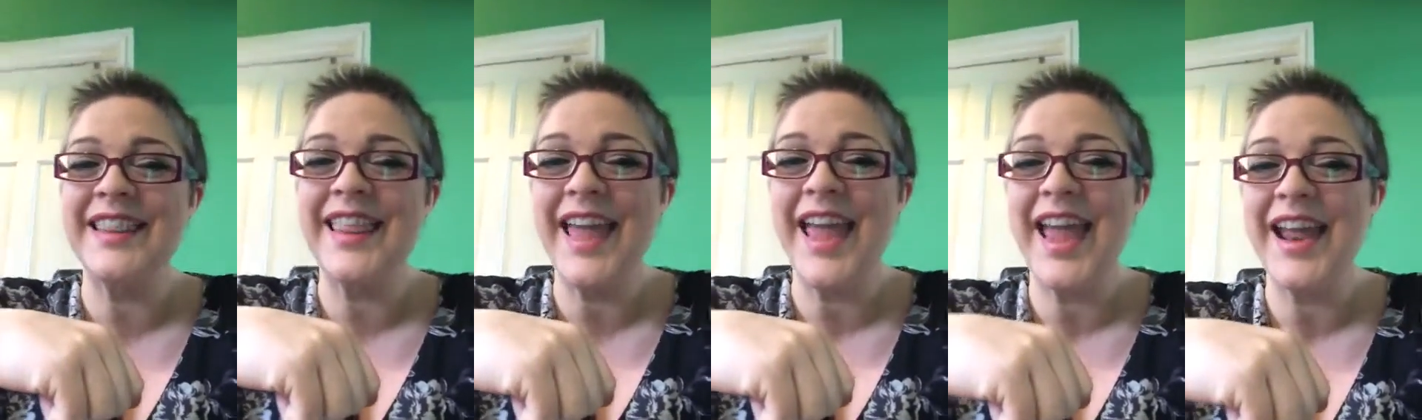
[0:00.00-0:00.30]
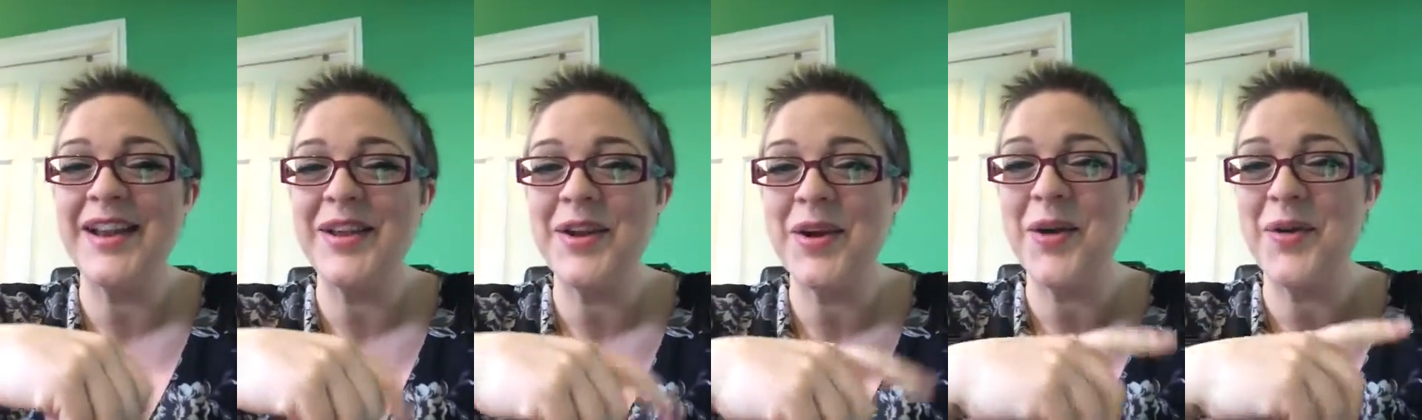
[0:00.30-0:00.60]
and
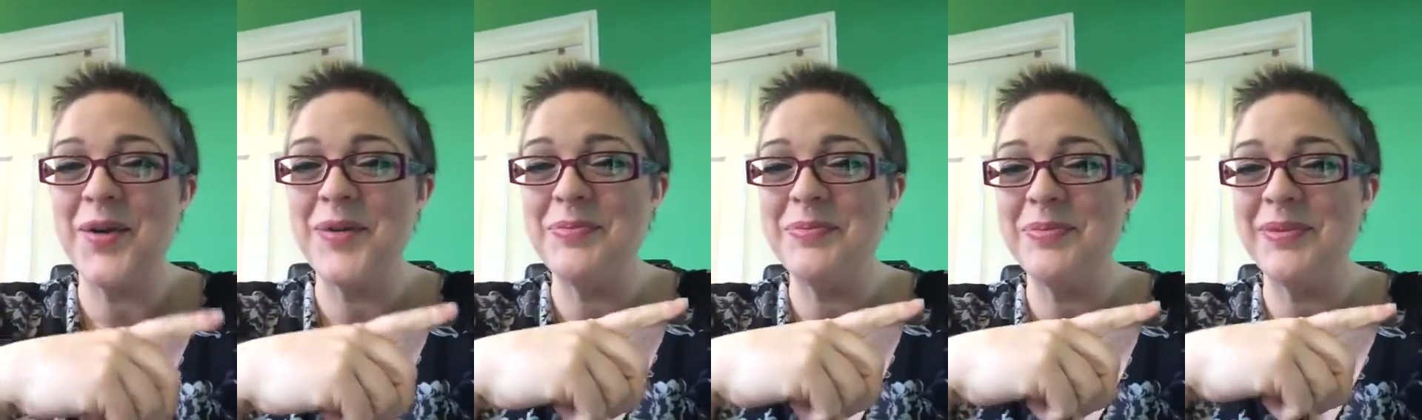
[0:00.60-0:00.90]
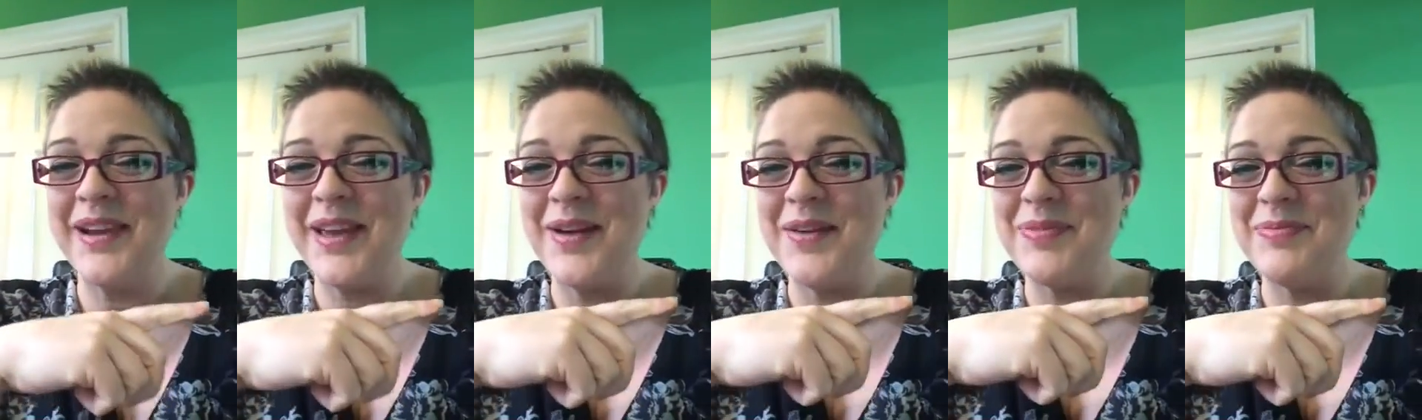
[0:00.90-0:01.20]
then go and
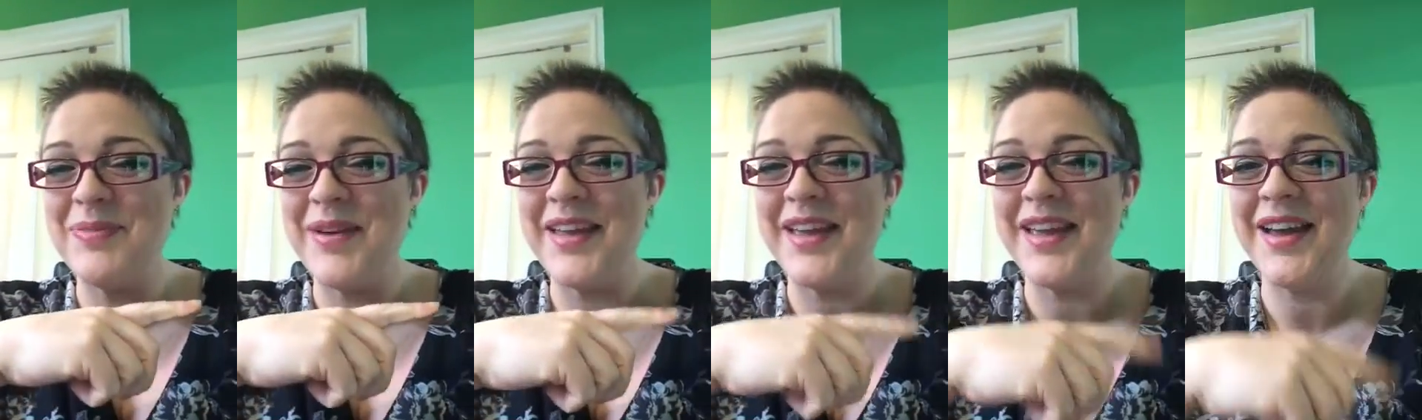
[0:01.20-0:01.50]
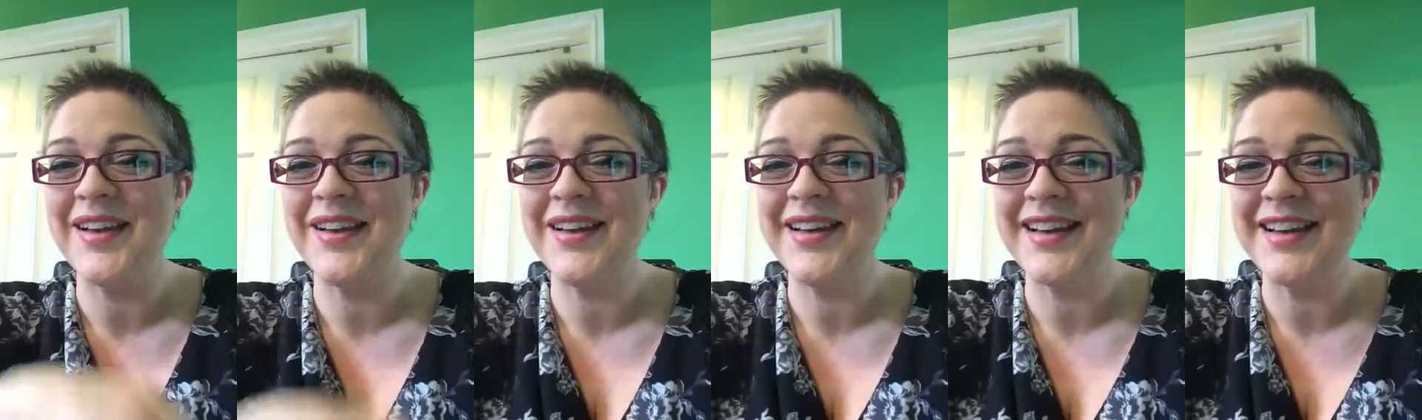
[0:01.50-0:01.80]
play with my
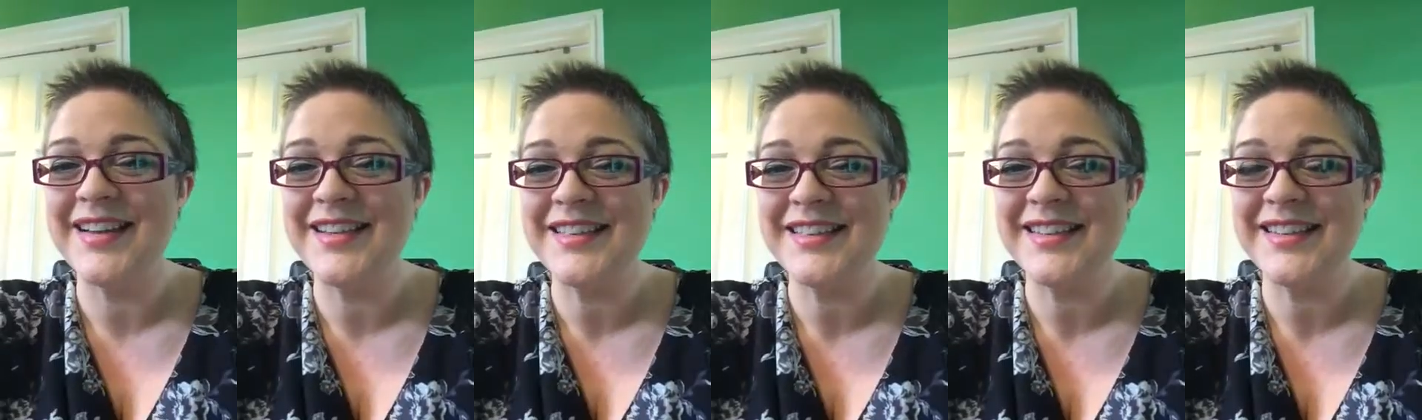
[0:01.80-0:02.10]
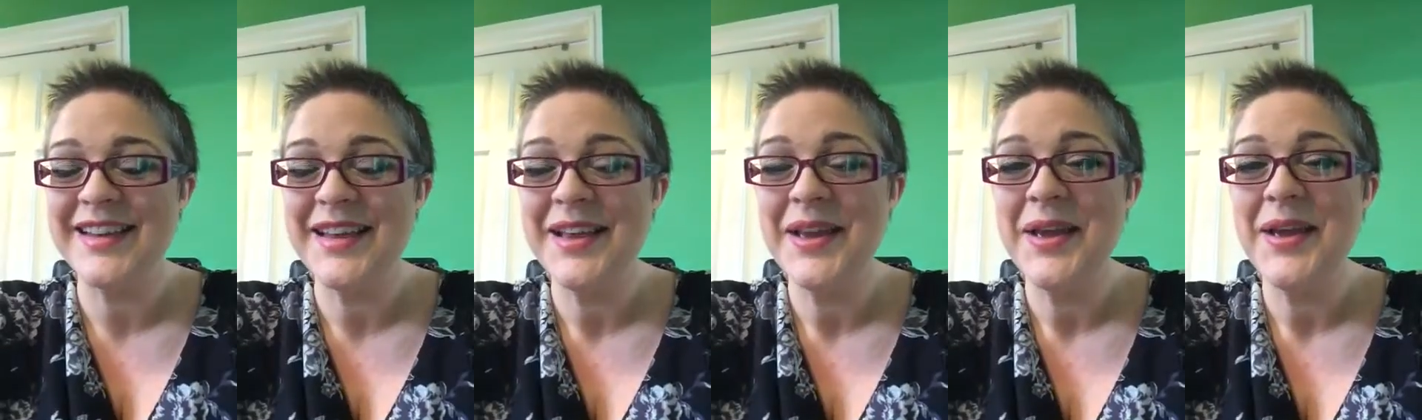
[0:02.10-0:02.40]
youngest
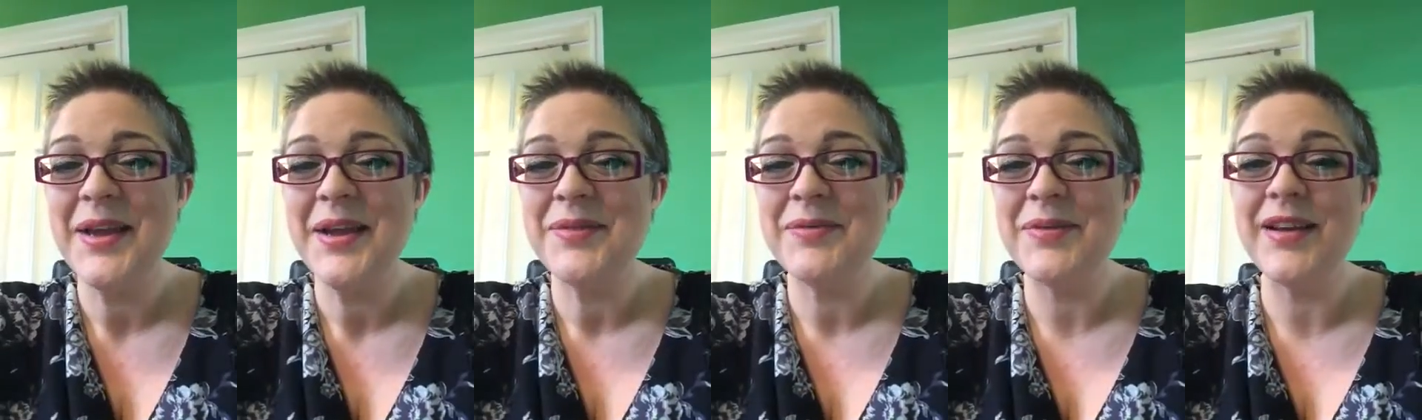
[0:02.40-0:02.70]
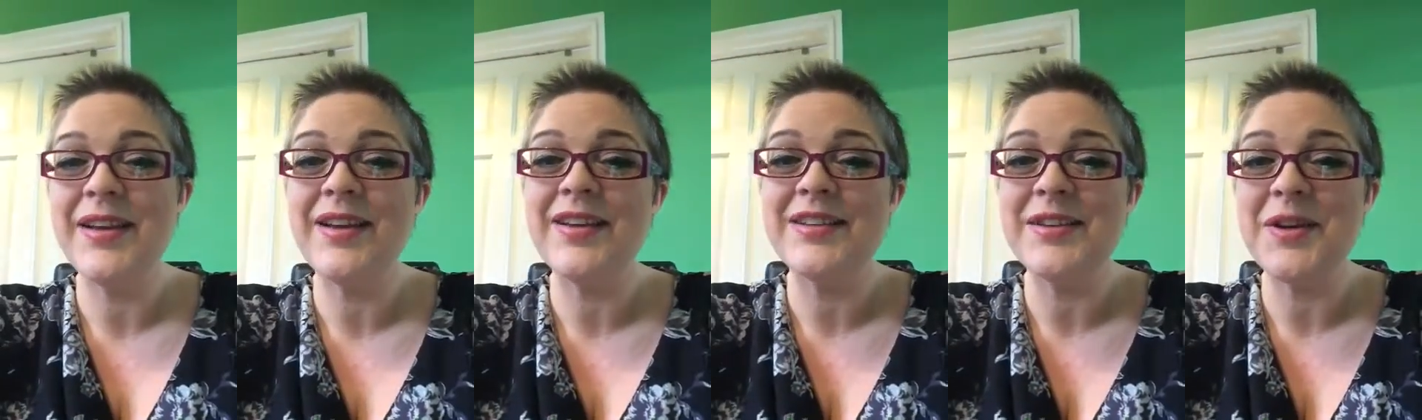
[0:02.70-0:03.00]

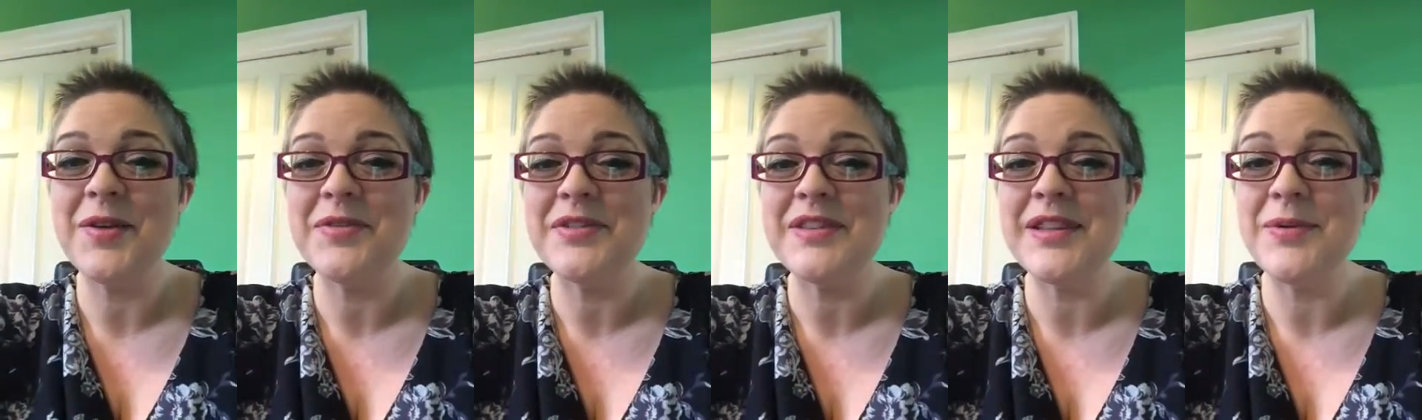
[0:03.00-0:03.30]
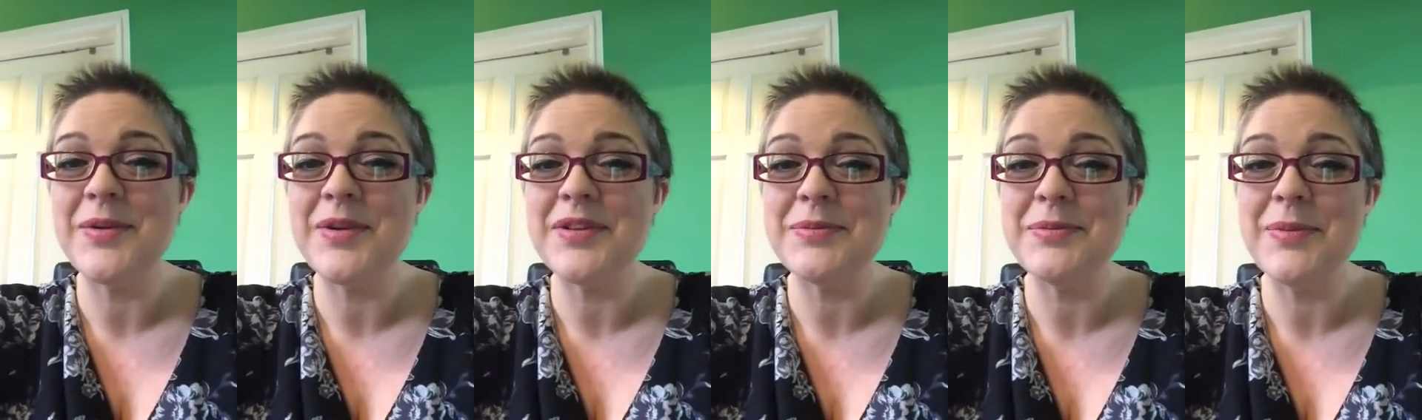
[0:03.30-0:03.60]
because he
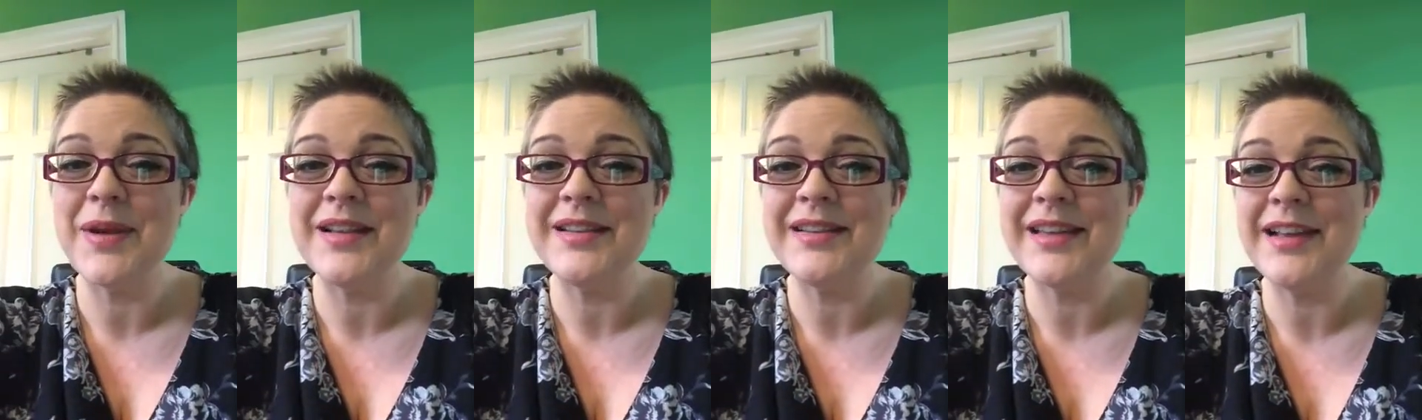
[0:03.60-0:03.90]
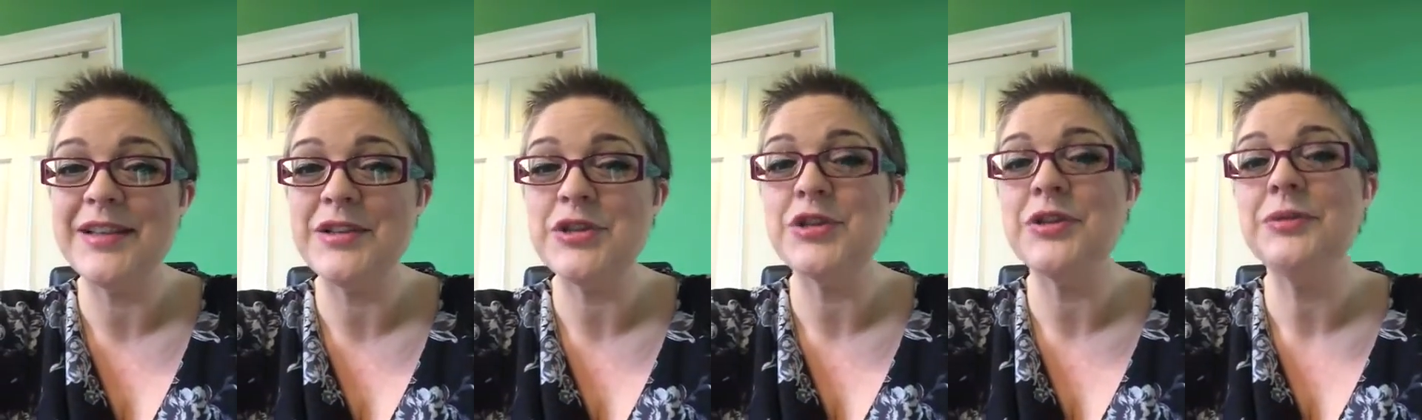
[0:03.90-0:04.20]
obviously wants my
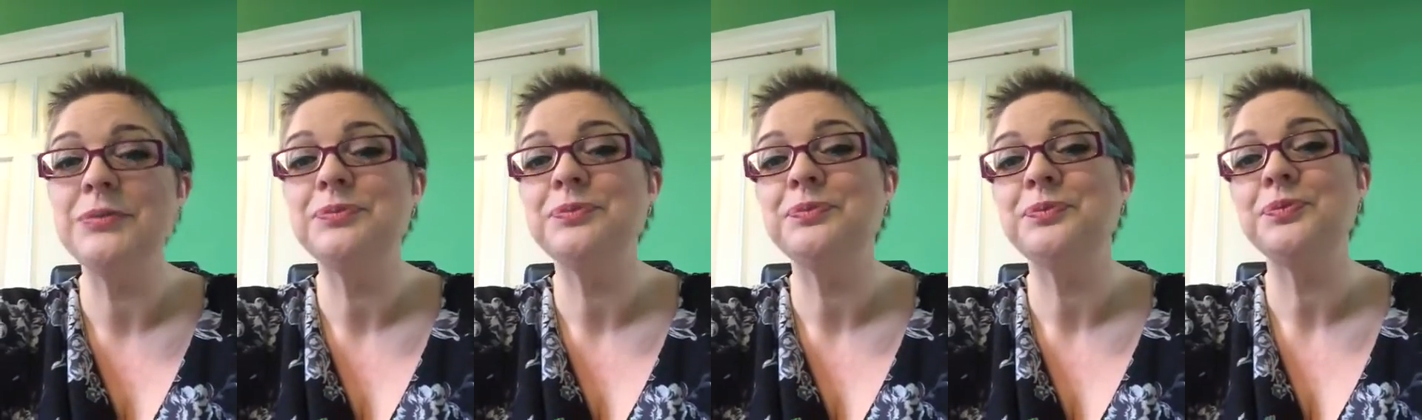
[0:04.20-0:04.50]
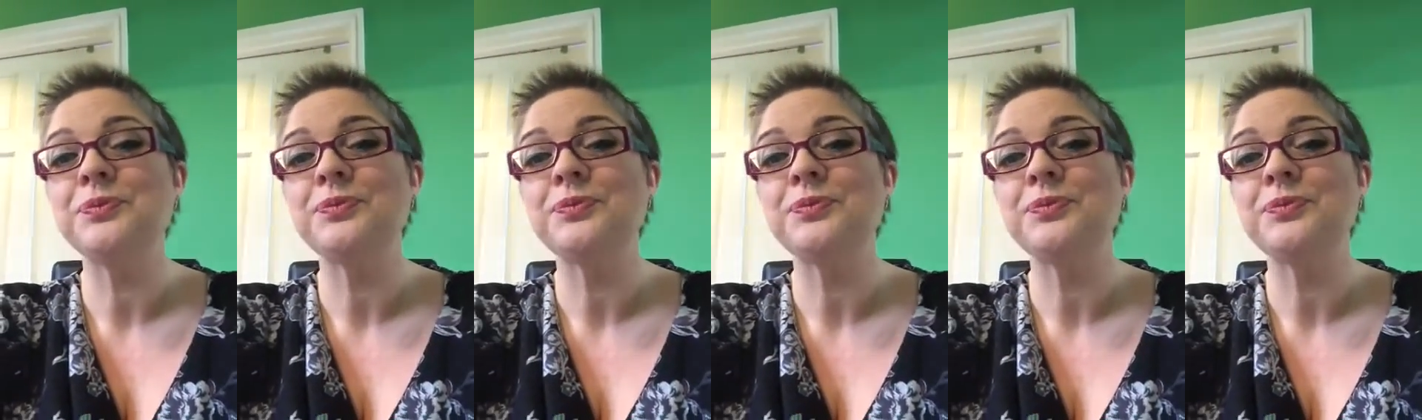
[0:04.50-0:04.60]
attention.